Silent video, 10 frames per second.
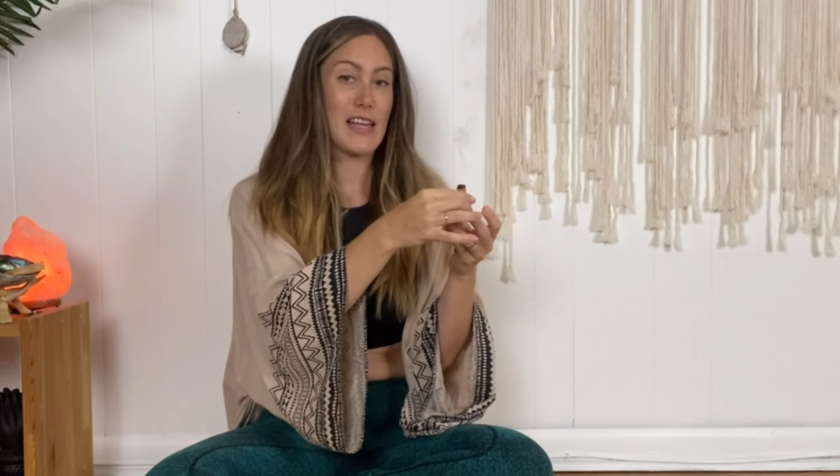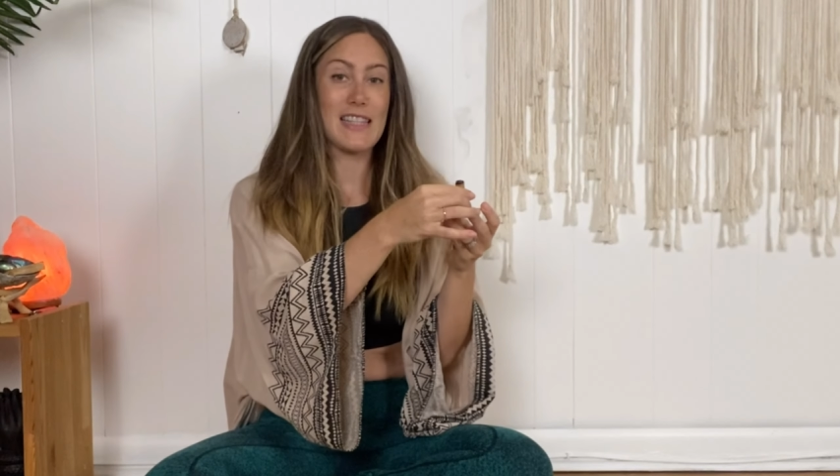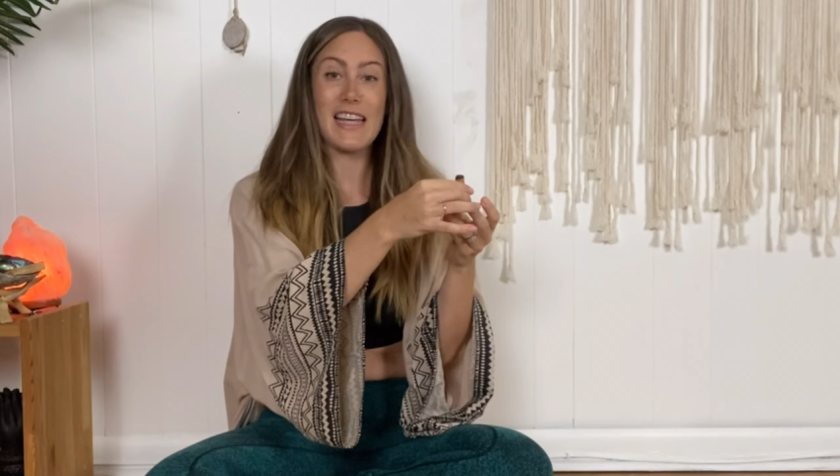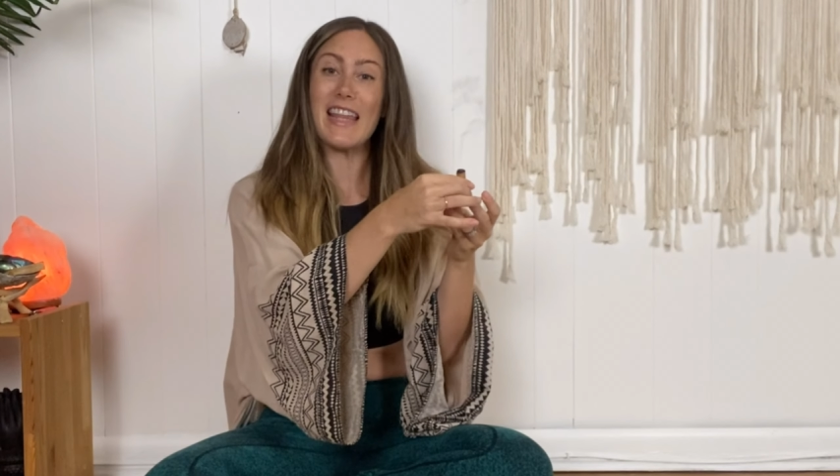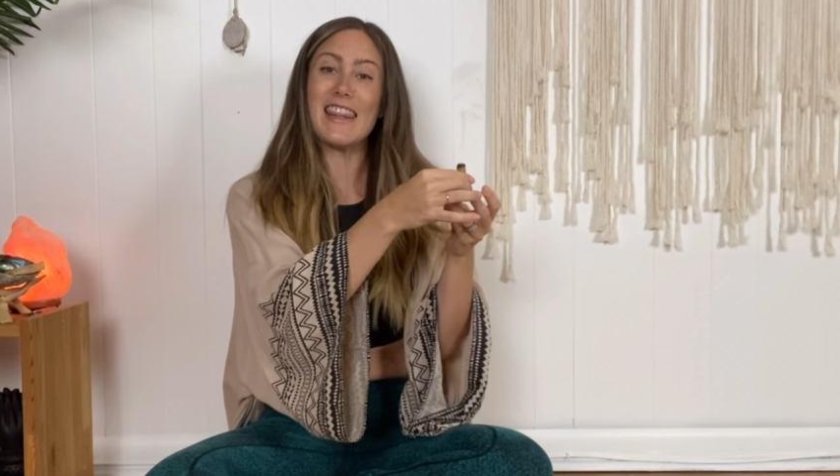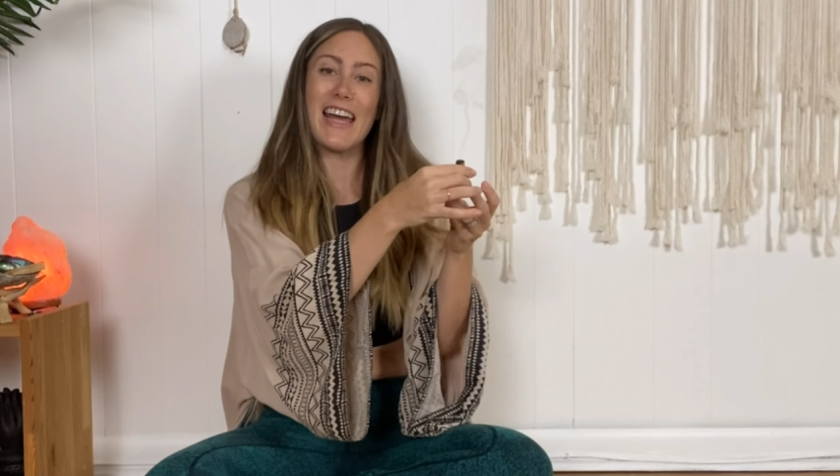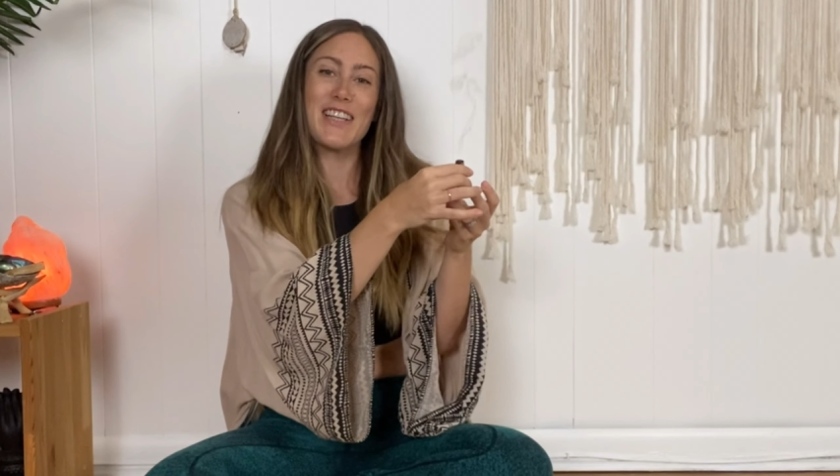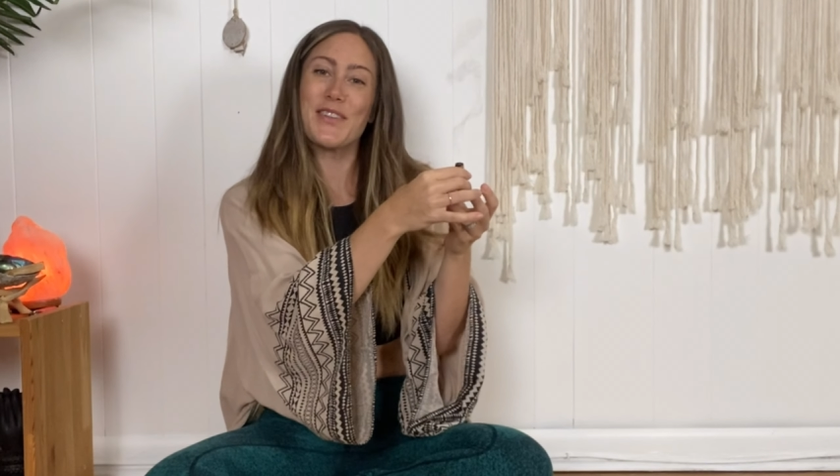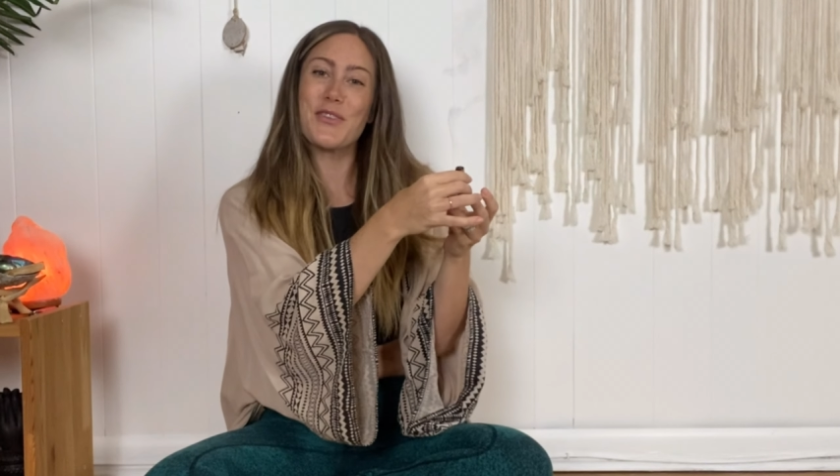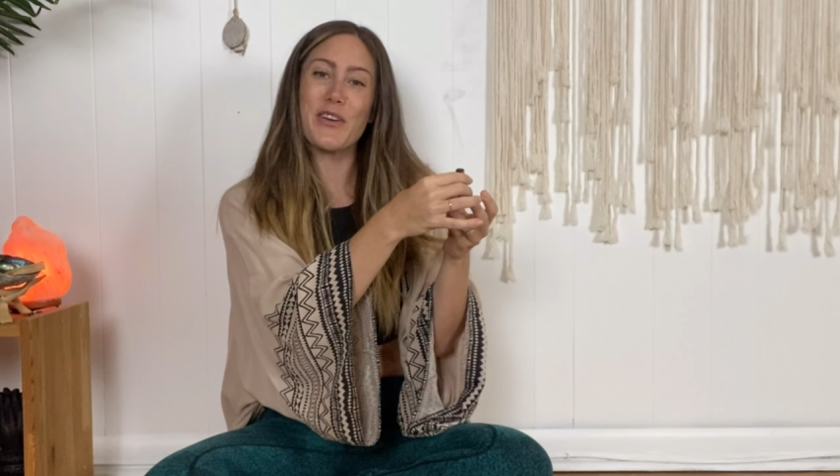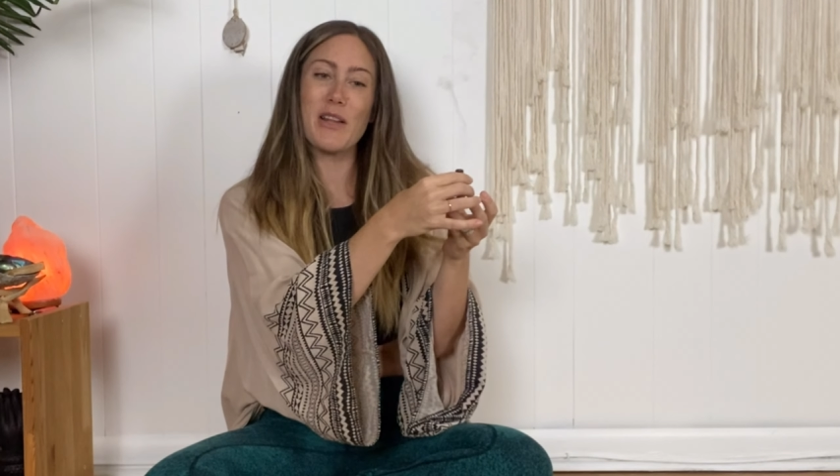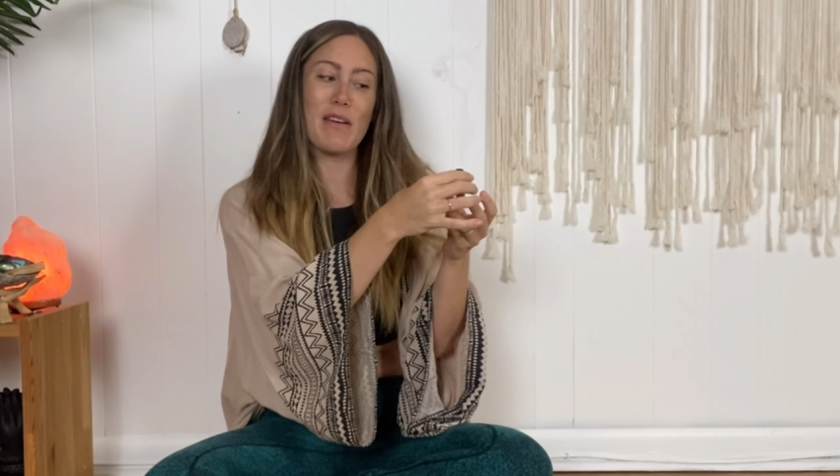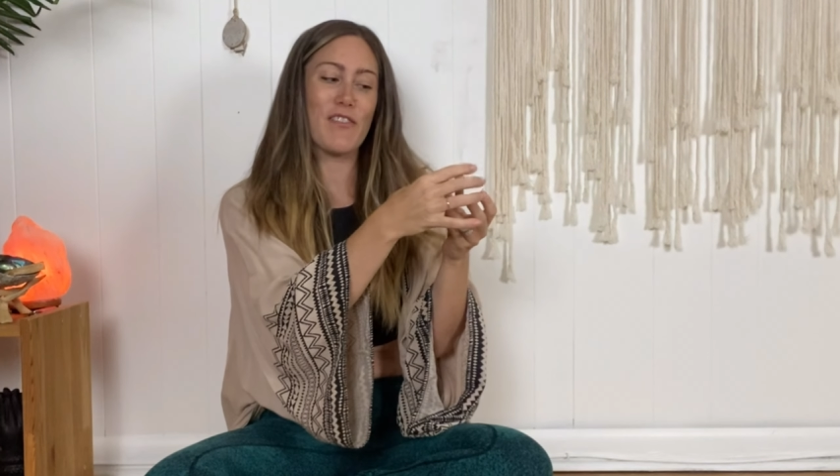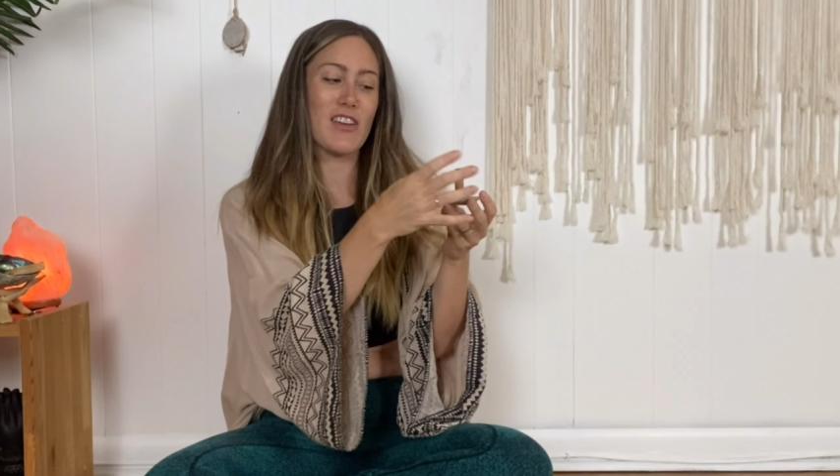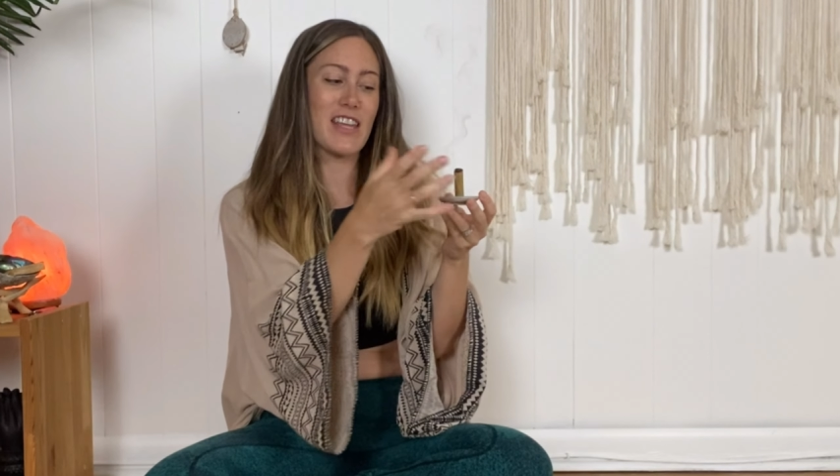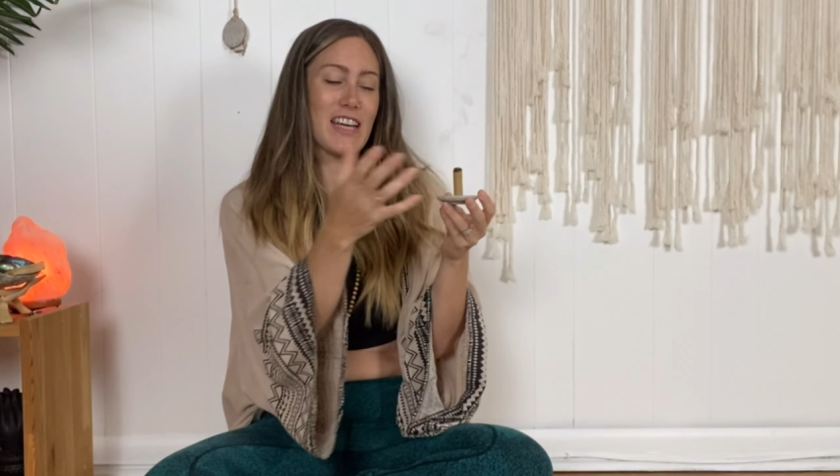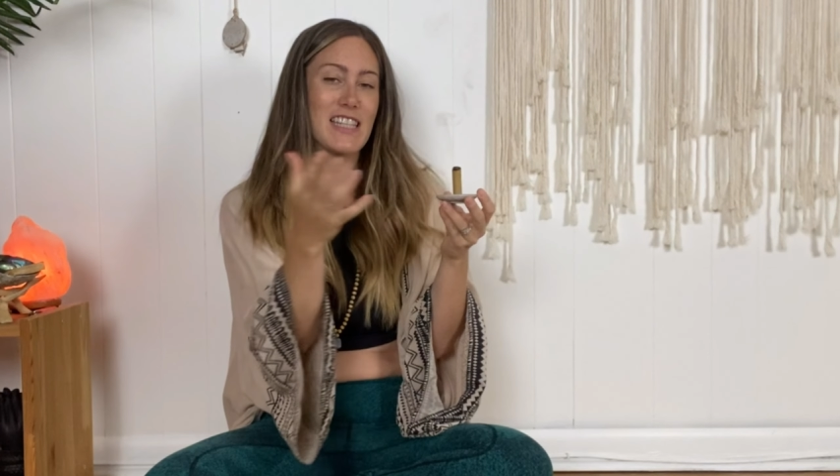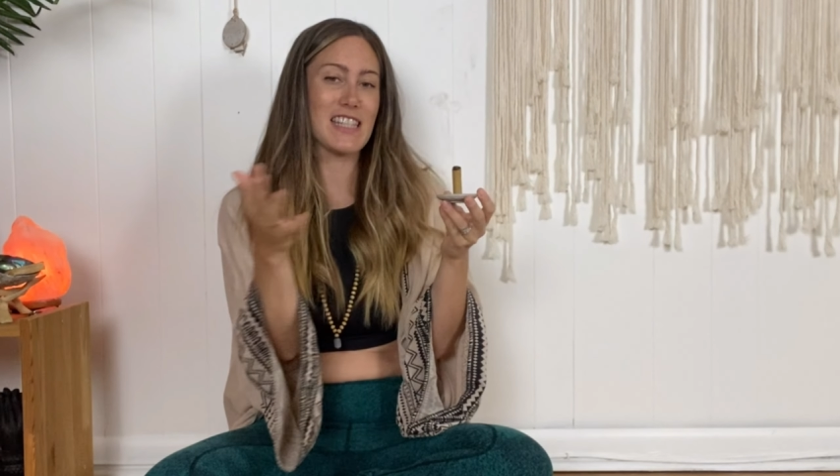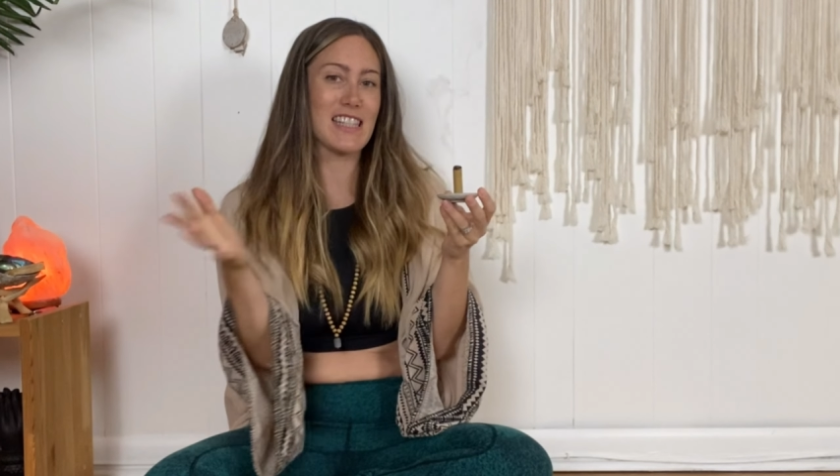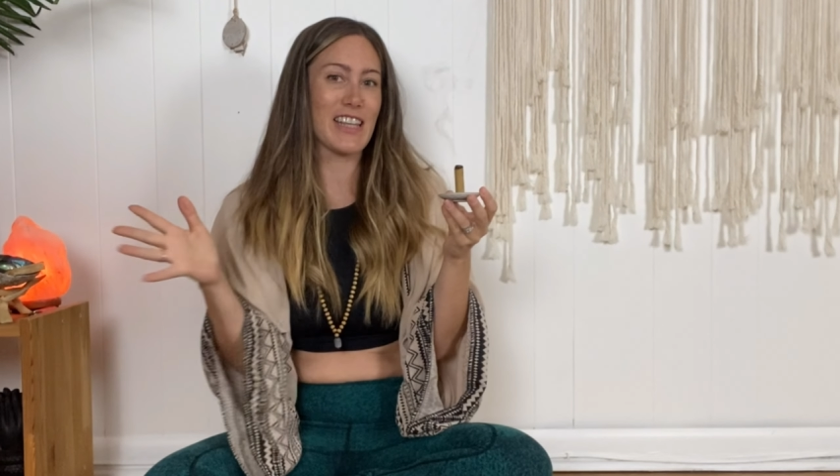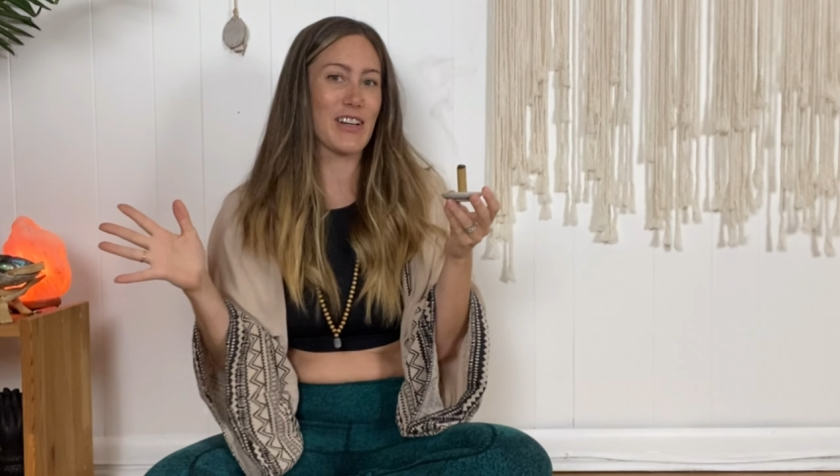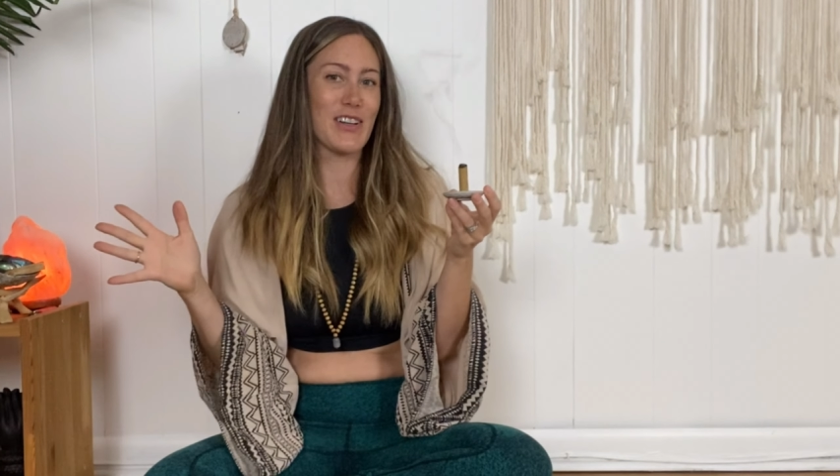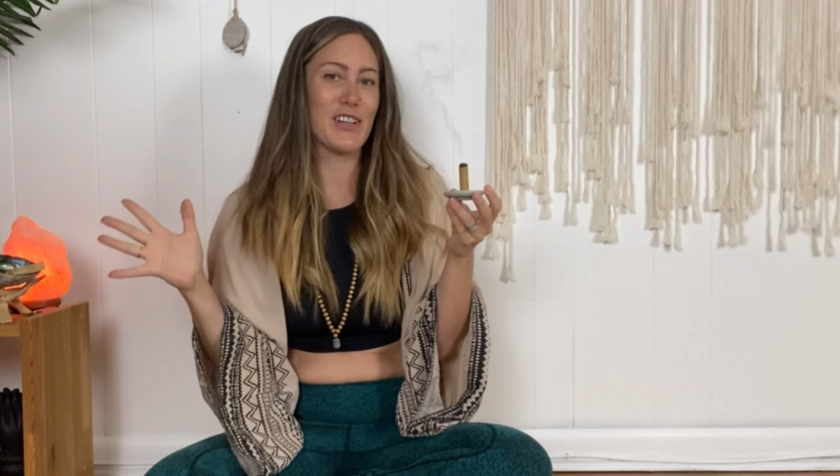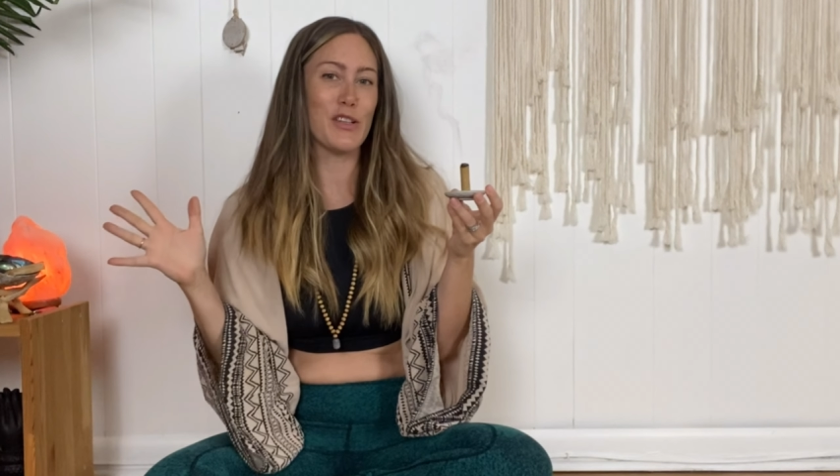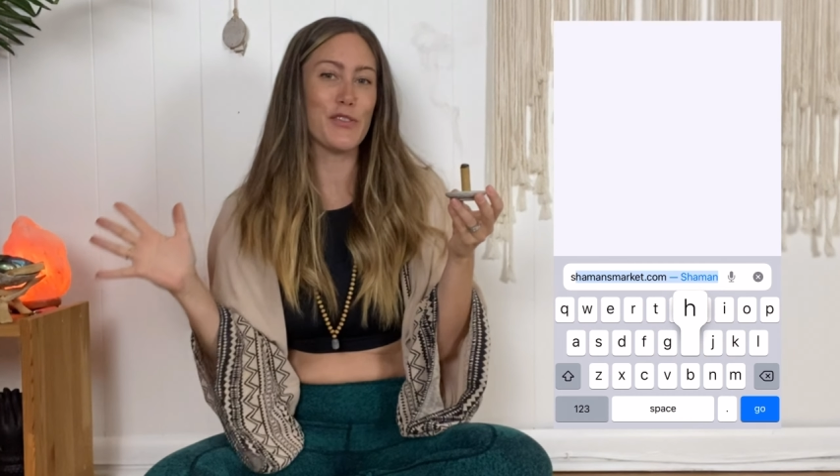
that's it. Thanks for joining me for this little